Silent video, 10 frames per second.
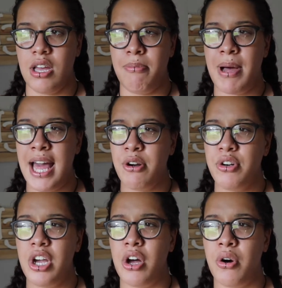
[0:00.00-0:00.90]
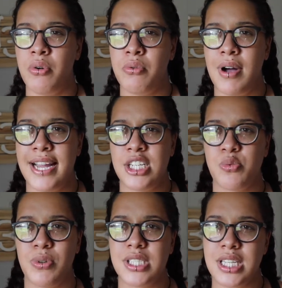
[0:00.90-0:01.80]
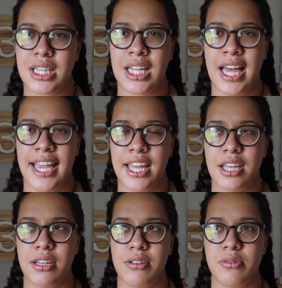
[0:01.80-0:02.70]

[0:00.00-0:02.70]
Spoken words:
But I don't know. I just wasn't like...